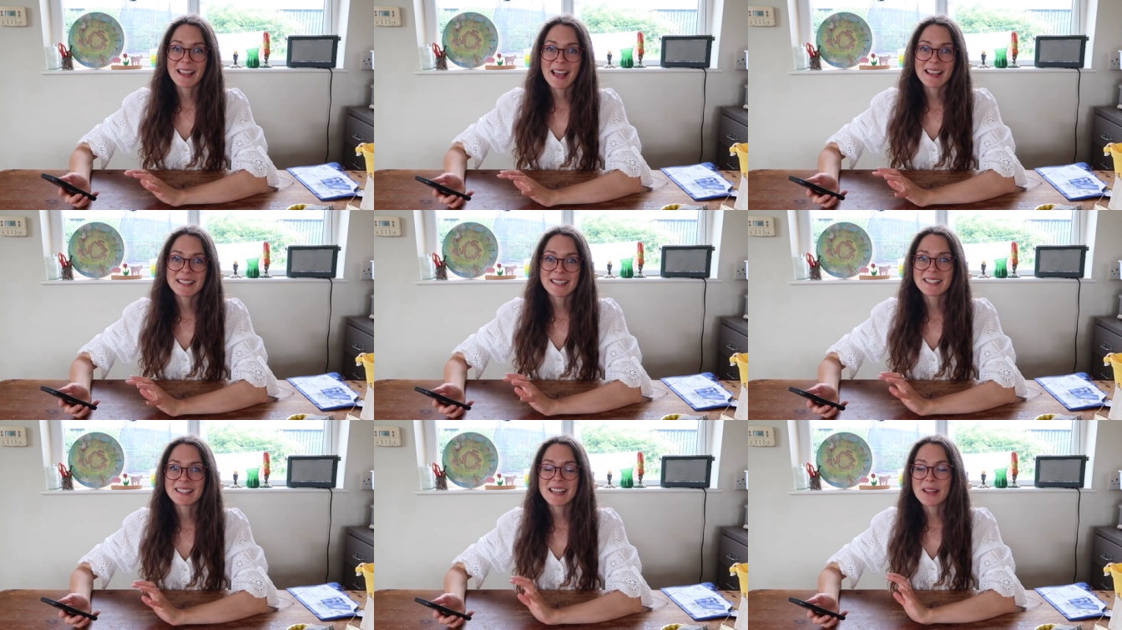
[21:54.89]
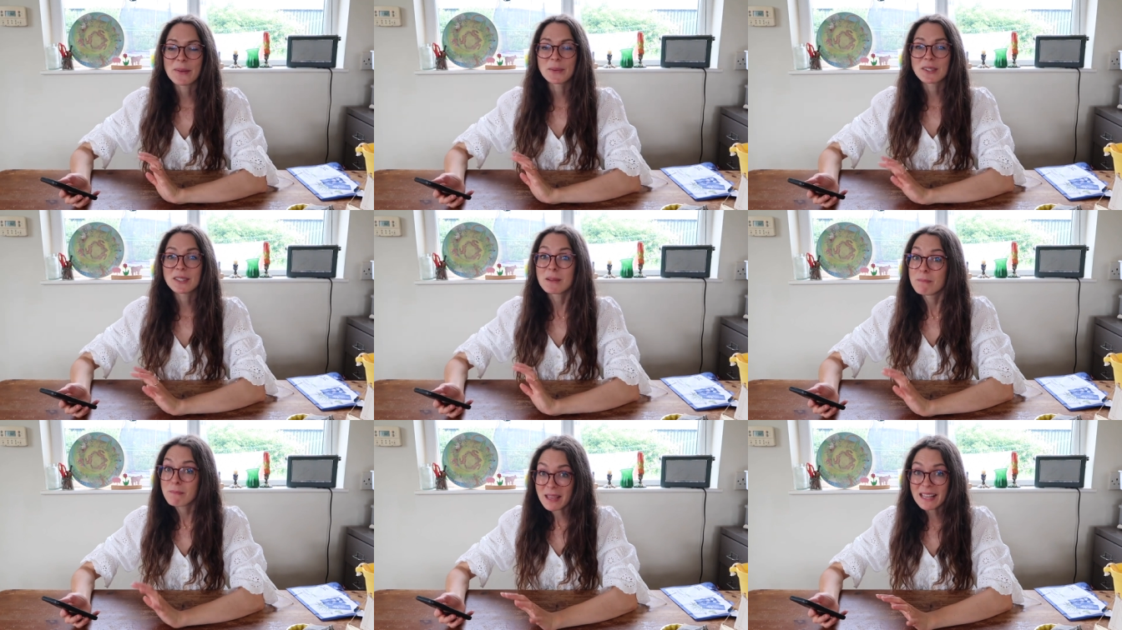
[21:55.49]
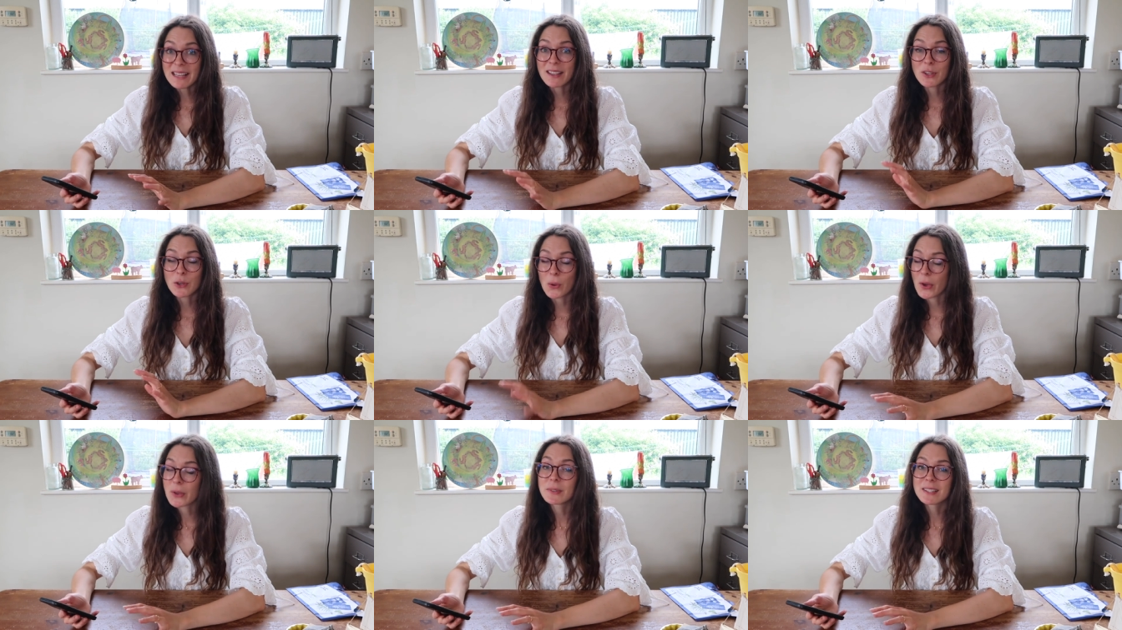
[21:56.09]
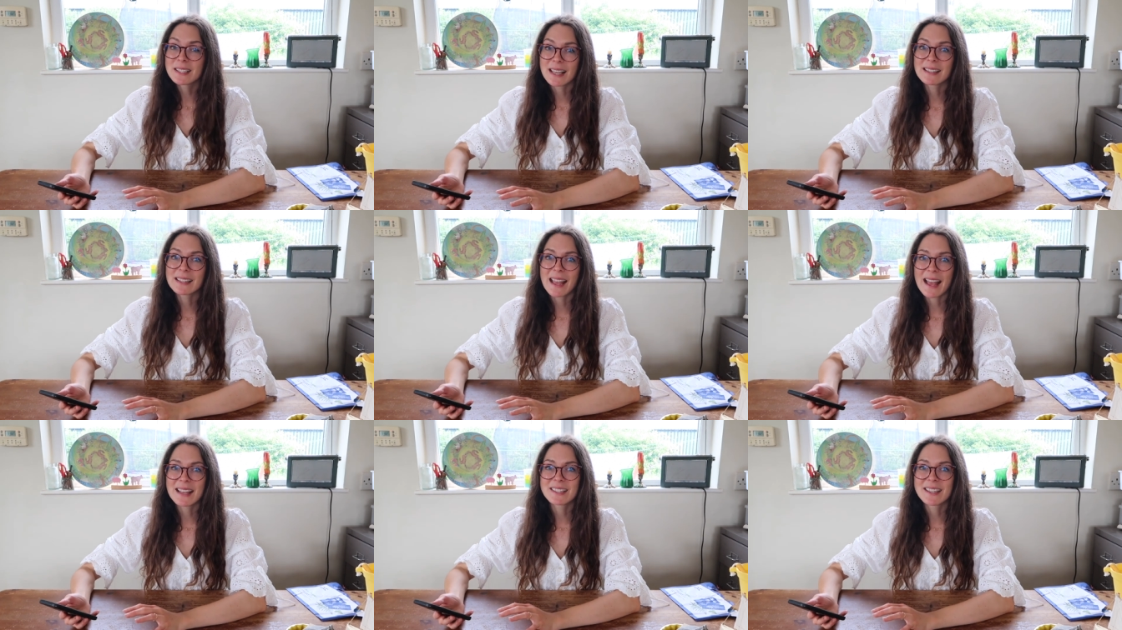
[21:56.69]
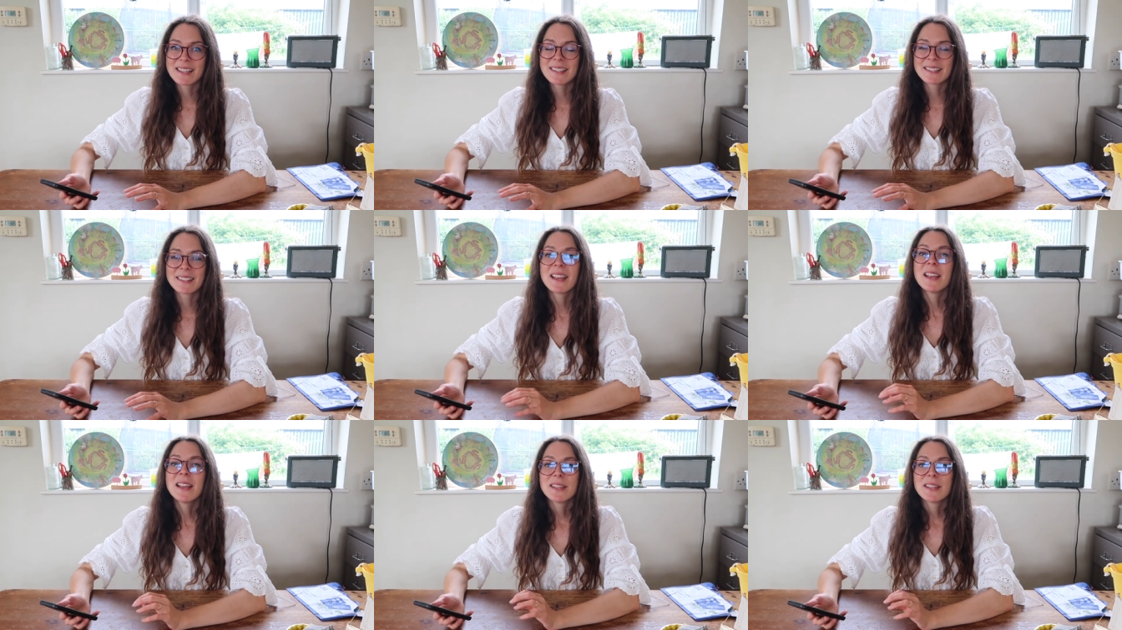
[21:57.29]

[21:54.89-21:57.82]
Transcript: had actually was to make your own sun catchers.